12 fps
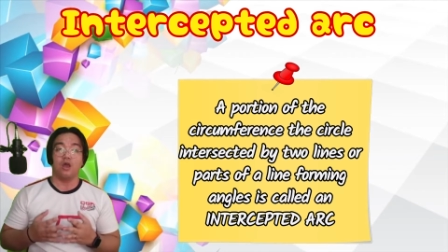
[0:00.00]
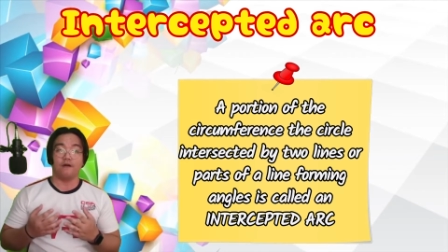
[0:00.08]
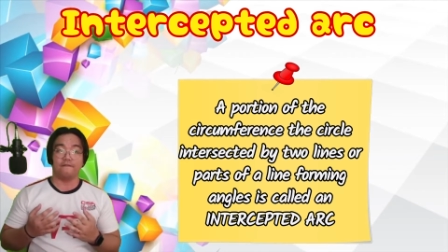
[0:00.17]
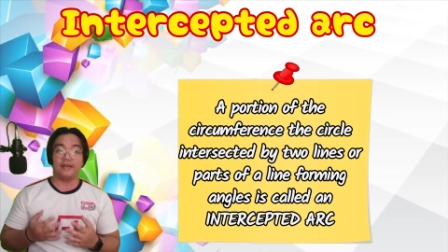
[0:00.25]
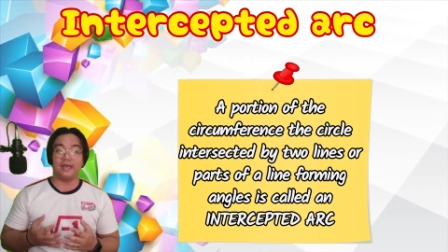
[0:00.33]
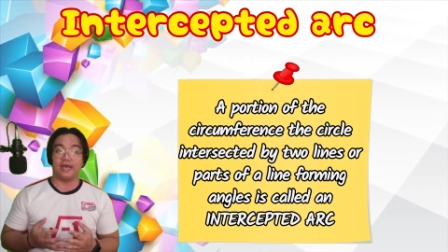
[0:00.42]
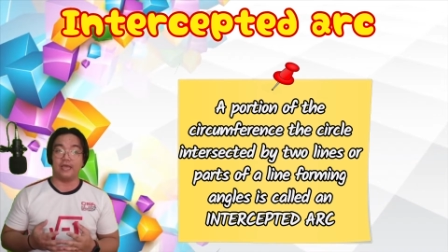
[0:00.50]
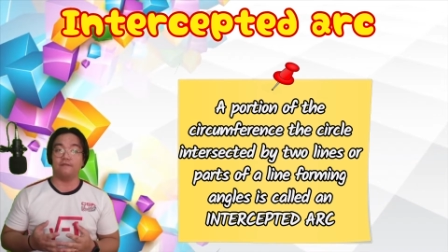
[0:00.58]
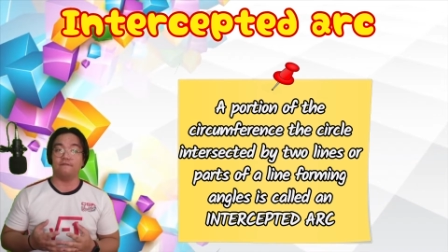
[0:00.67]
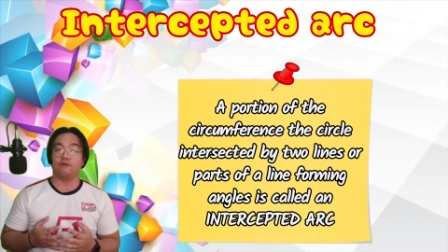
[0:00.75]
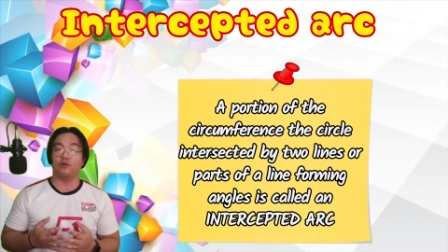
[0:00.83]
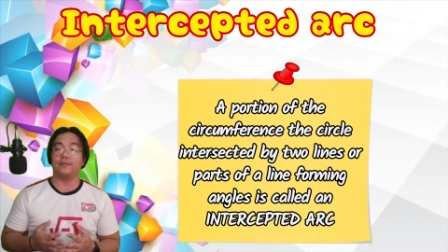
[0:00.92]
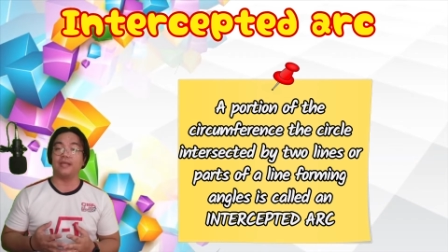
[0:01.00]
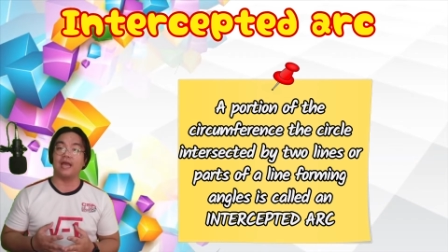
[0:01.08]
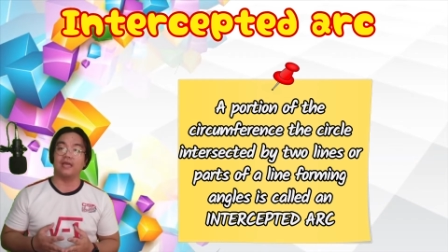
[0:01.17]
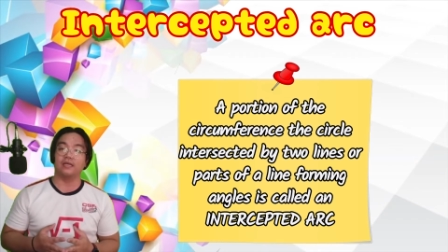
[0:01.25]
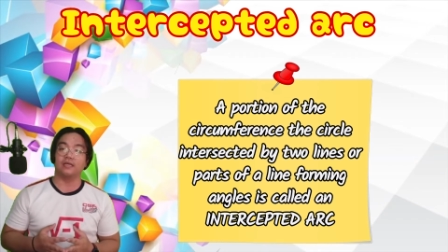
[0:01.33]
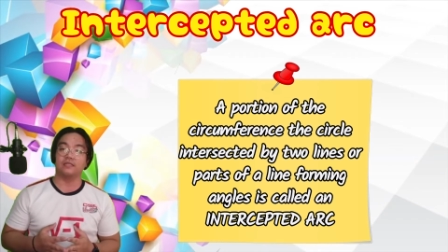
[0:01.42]
of a line forming
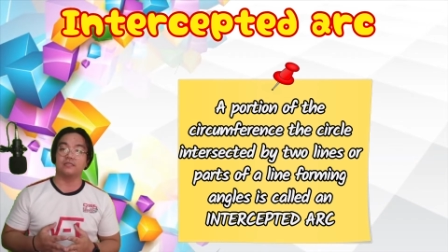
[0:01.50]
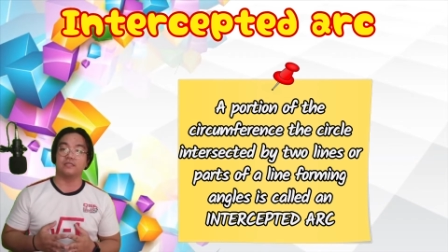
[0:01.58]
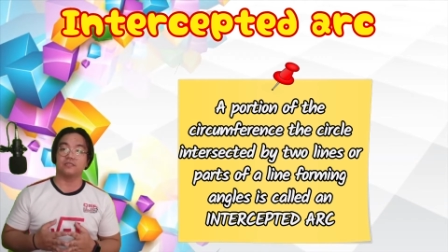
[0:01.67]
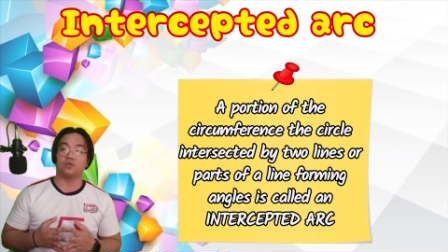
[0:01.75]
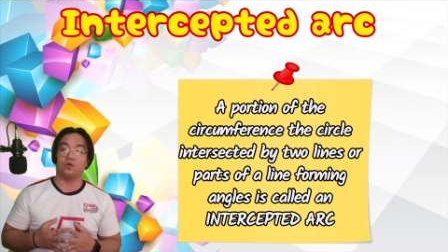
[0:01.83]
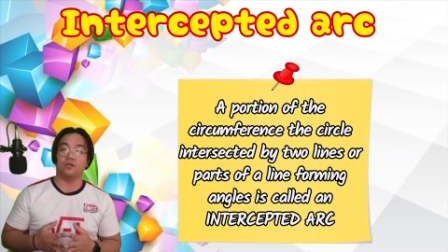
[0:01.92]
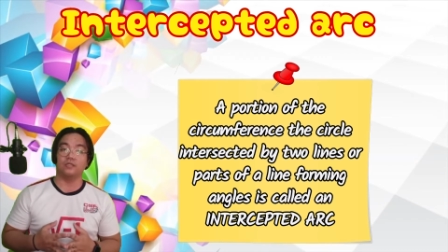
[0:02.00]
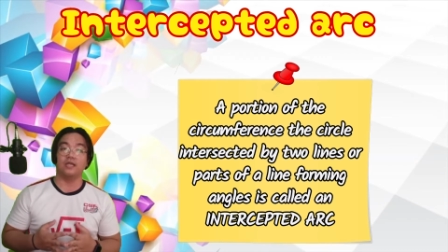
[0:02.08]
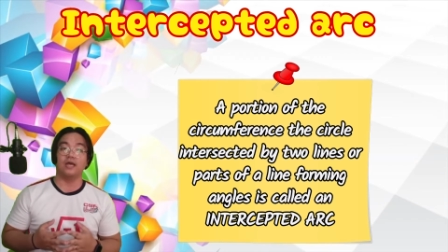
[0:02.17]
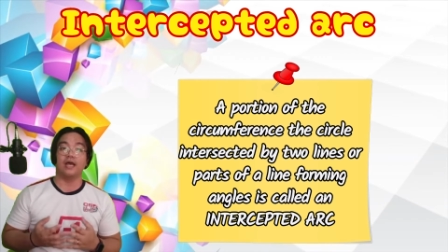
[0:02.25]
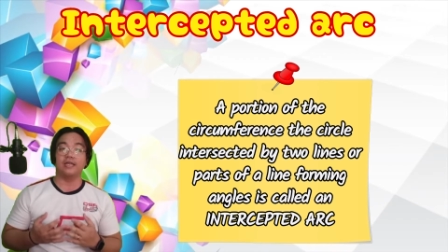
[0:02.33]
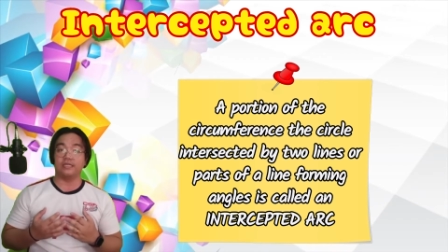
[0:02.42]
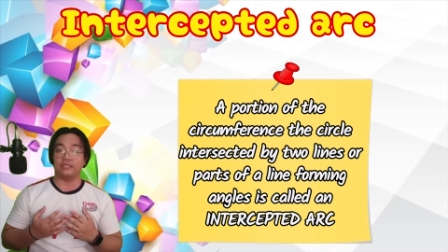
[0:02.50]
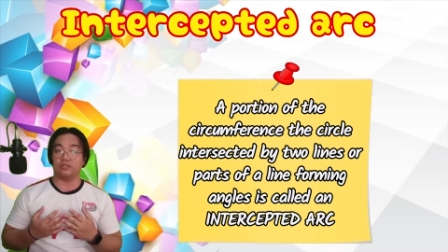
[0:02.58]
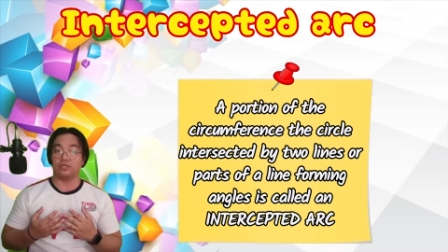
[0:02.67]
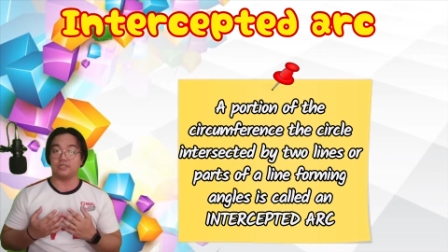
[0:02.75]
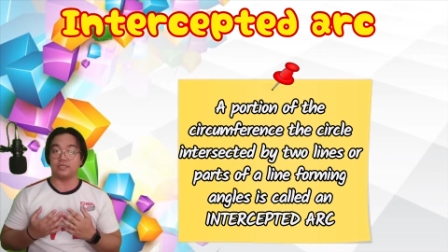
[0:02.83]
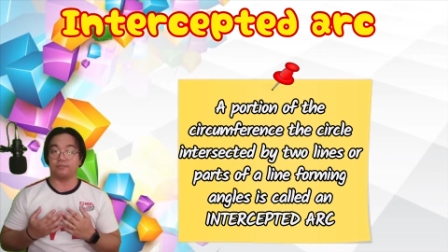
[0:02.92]
angles is called an
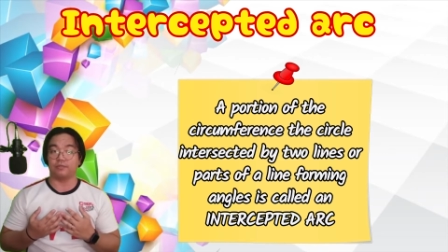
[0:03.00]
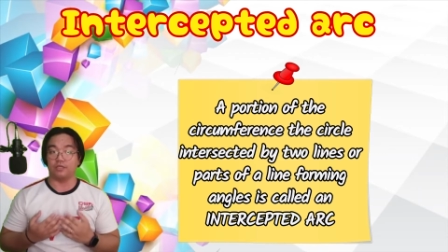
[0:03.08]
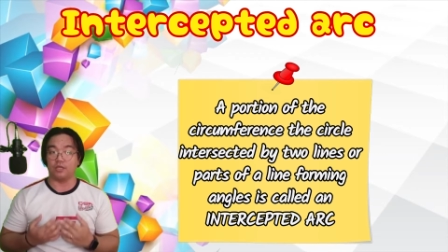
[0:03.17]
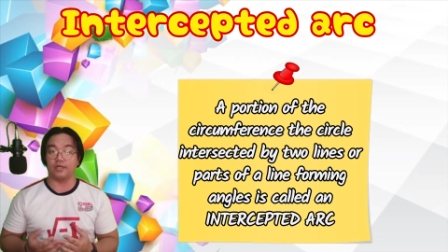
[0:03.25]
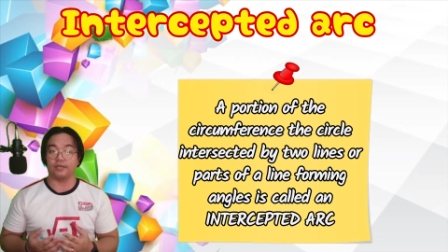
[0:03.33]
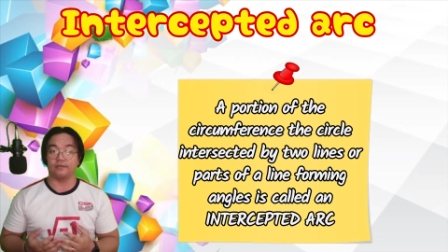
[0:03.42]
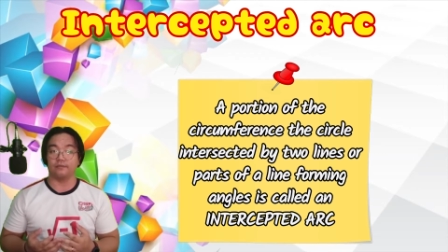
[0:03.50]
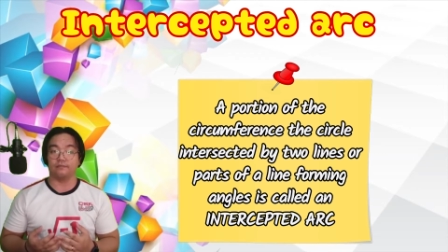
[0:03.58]
intercepted arc.